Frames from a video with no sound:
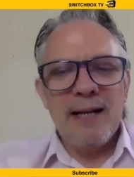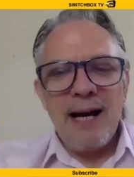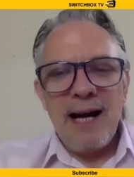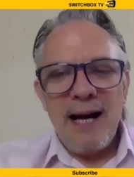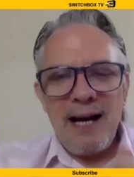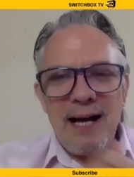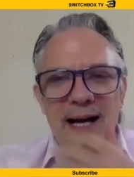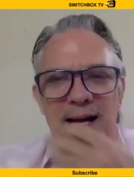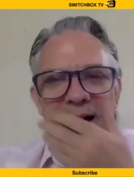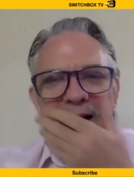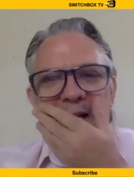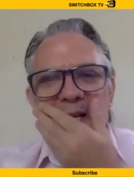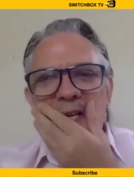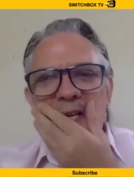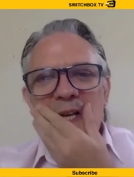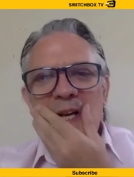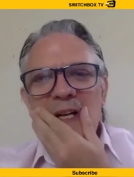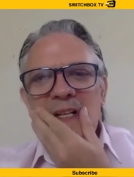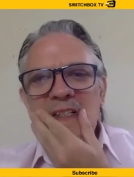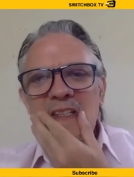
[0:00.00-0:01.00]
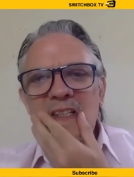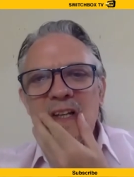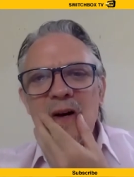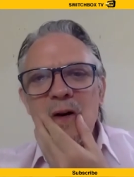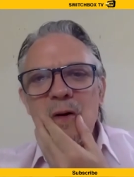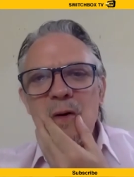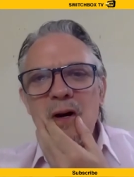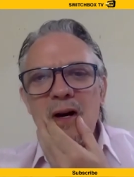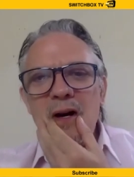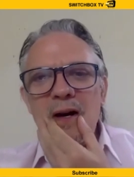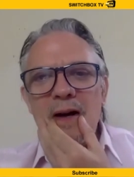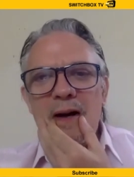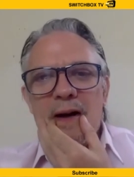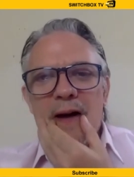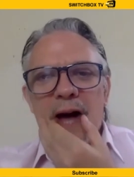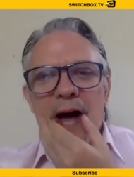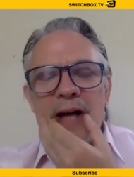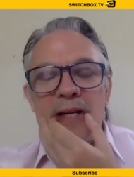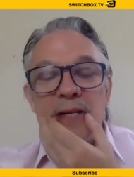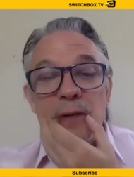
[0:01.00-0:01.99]

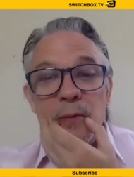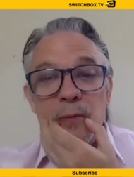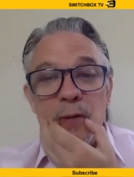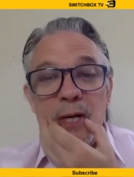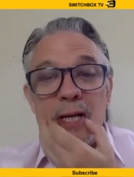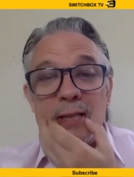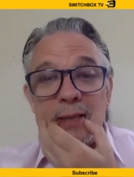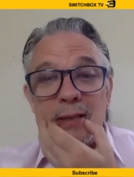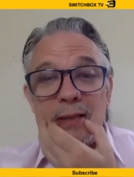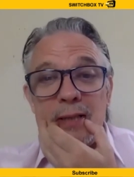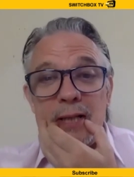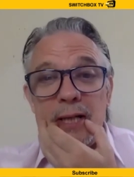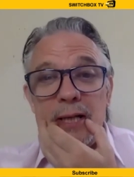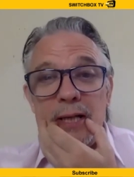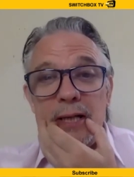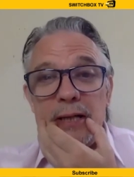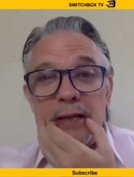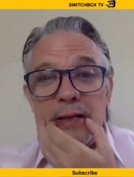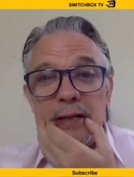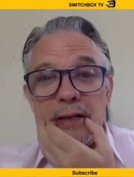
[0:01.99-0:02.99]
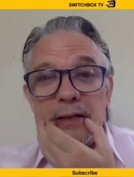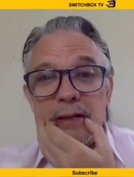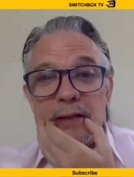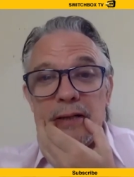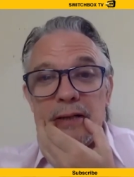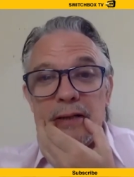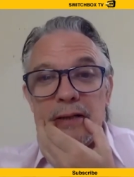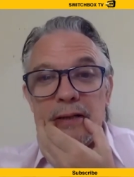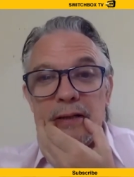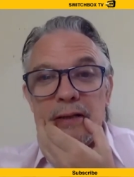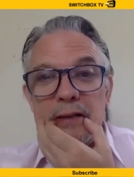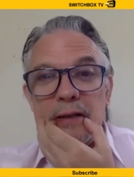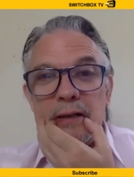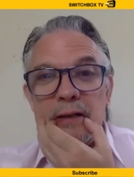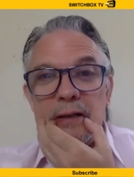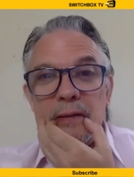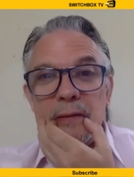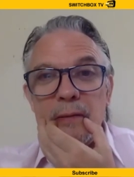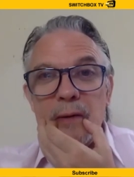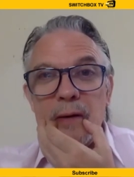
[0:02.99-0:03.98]
and you recently
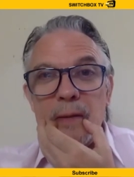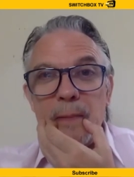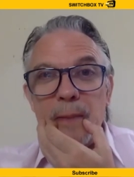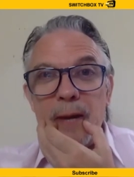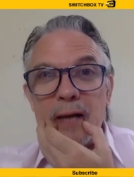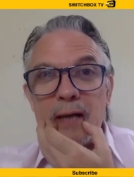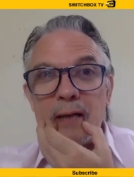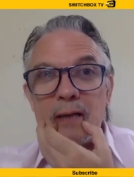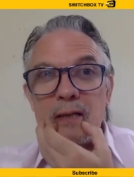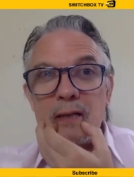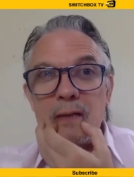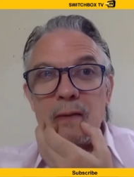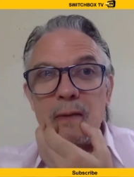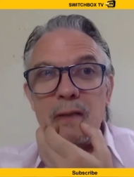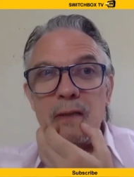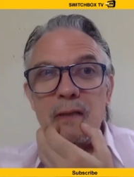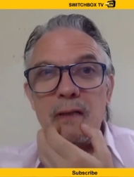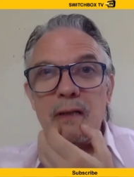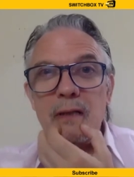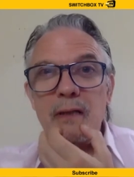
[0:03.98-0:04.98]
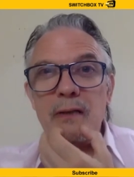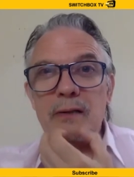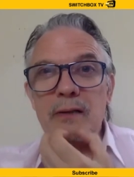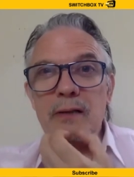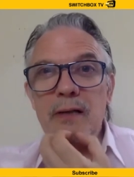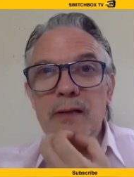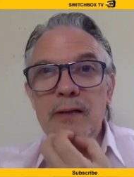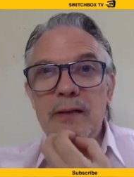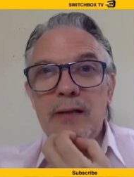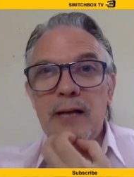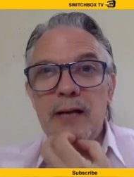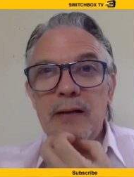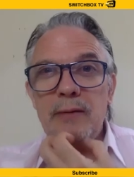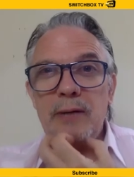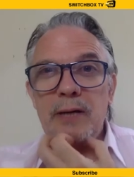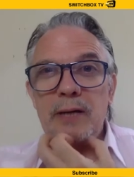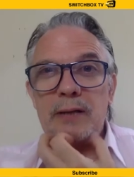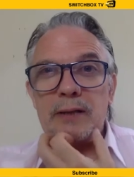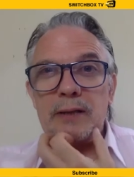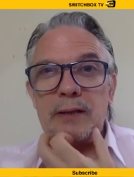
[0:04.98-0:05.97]
were back doing Whose Lines Are Anyway
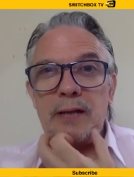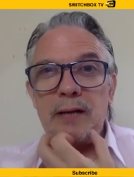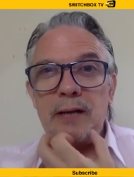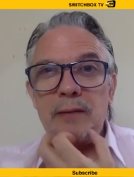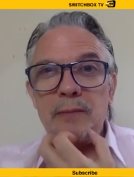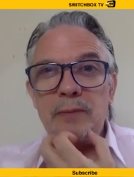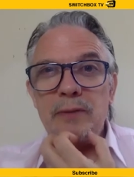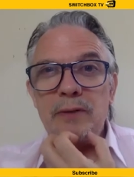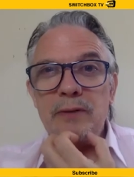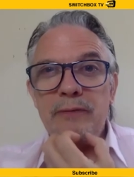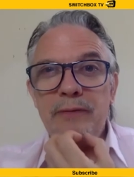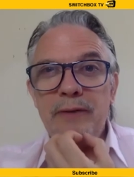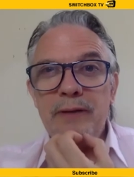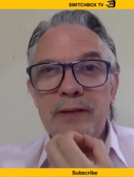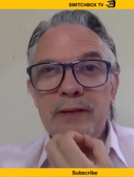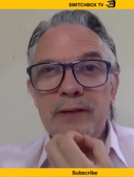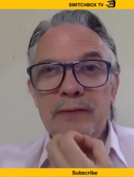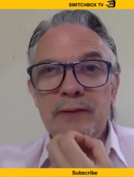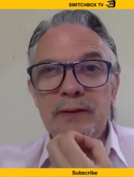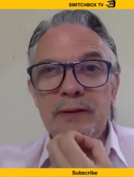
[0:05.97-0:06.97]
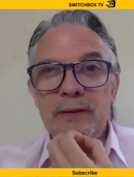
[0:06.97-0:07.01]
at the Edinburgh Festival.